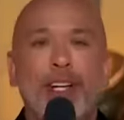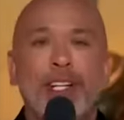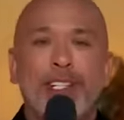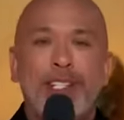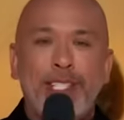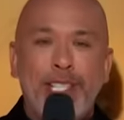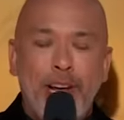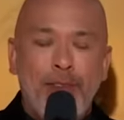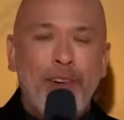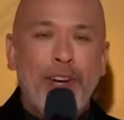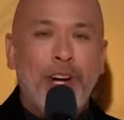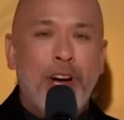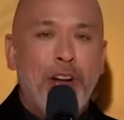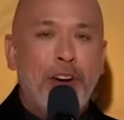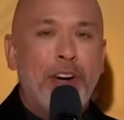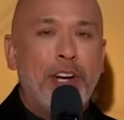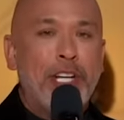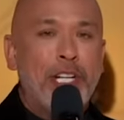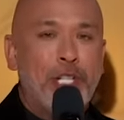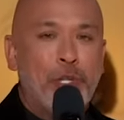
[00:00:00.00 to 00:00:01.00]
on a
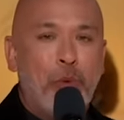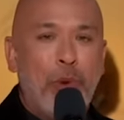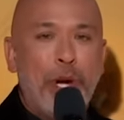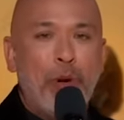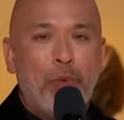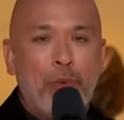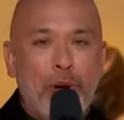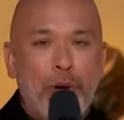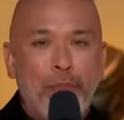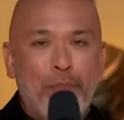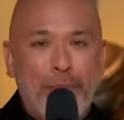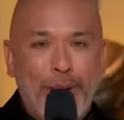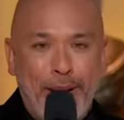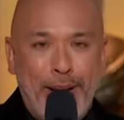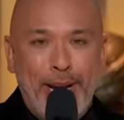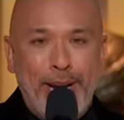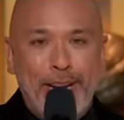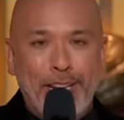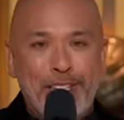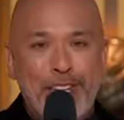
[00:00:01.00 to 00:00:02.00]

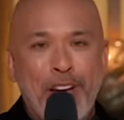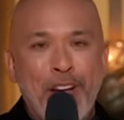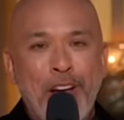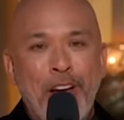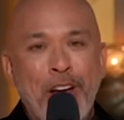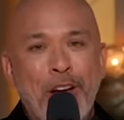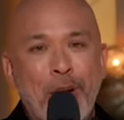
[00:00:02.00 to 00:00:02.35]
721-page